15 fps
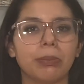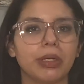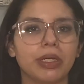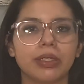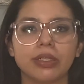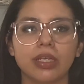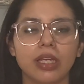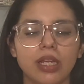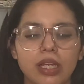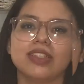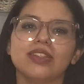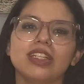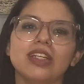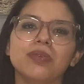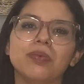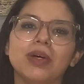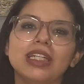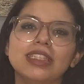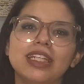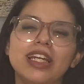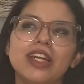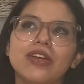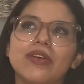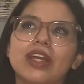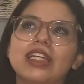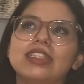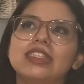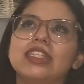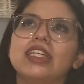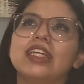But okay, so it was kind of
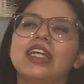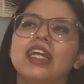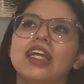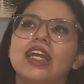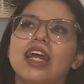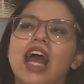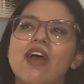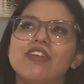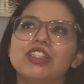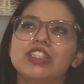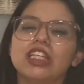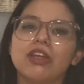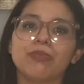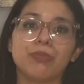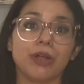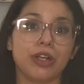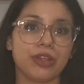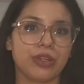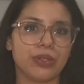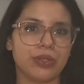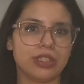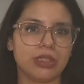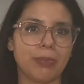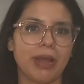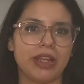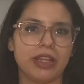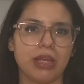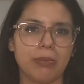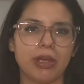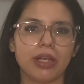crazy having to give birth during the
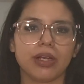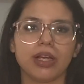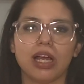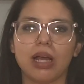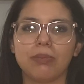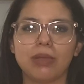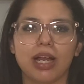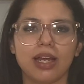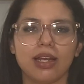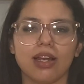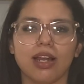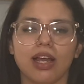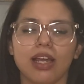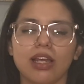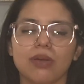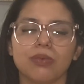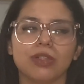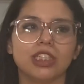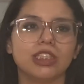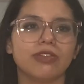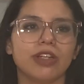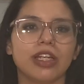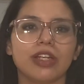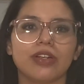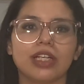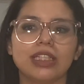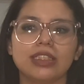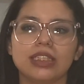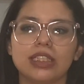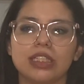pandemic. I'm not gonna lie, it was very
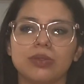crazy.